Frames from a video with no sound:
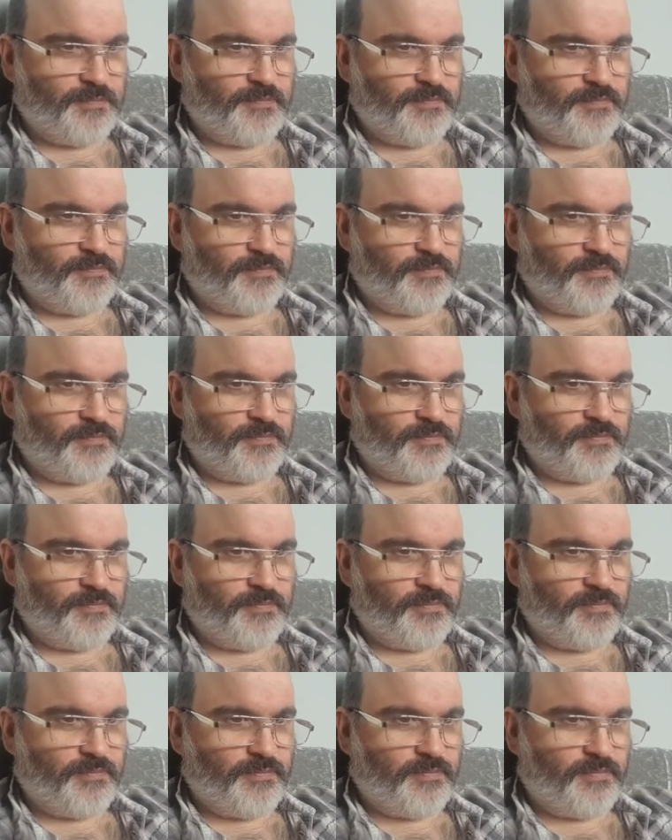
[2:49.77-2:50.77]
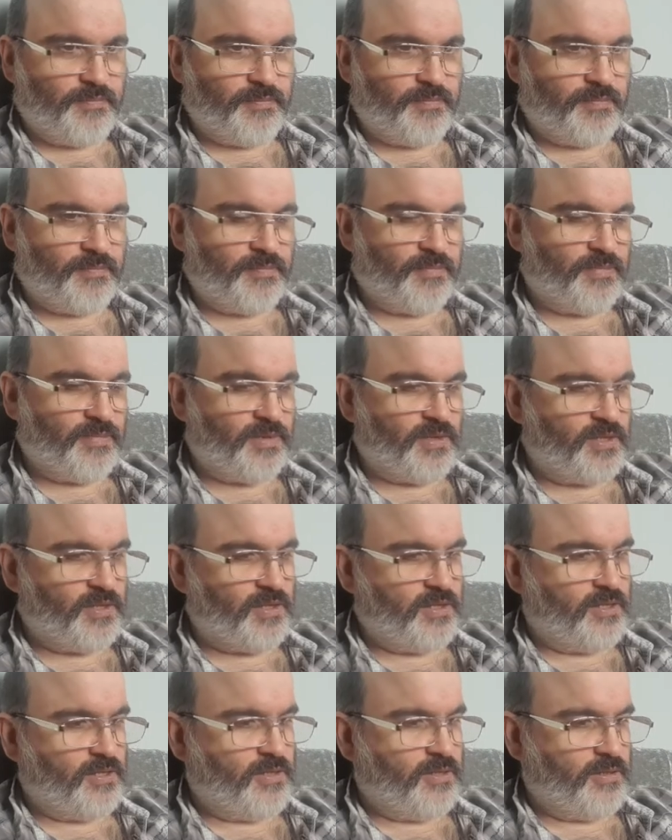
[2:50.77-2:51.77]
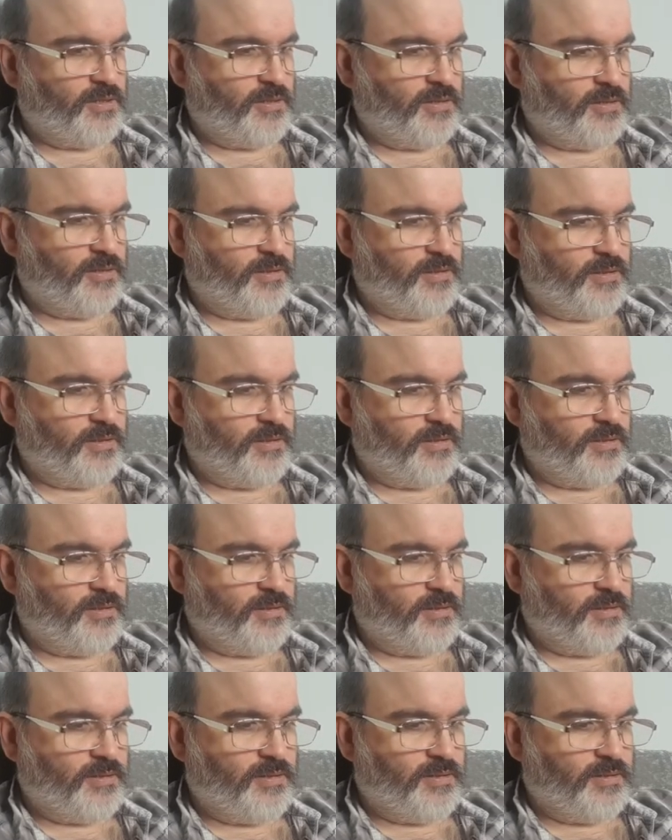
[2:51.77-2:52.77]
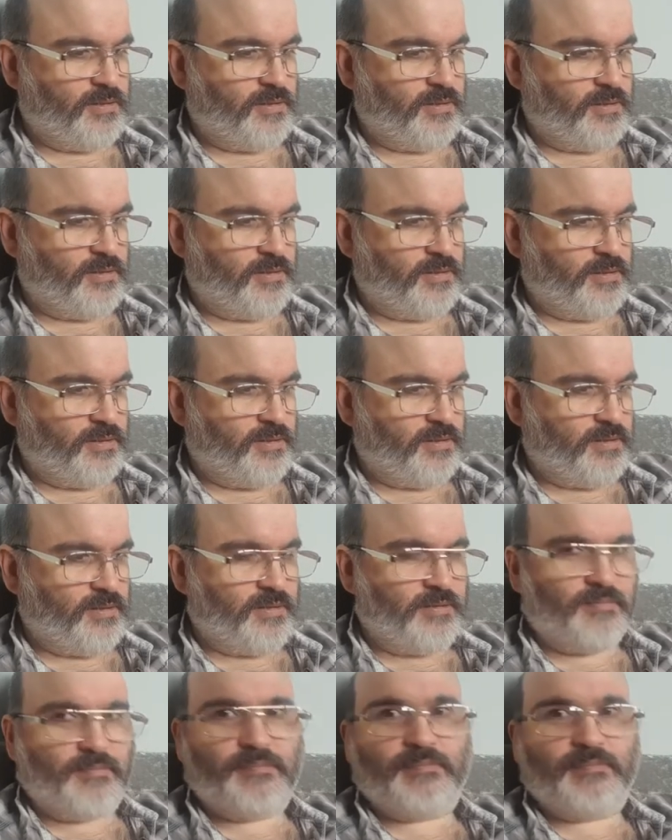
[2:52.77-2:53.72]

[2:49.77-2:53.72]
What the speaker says: (no one is talking)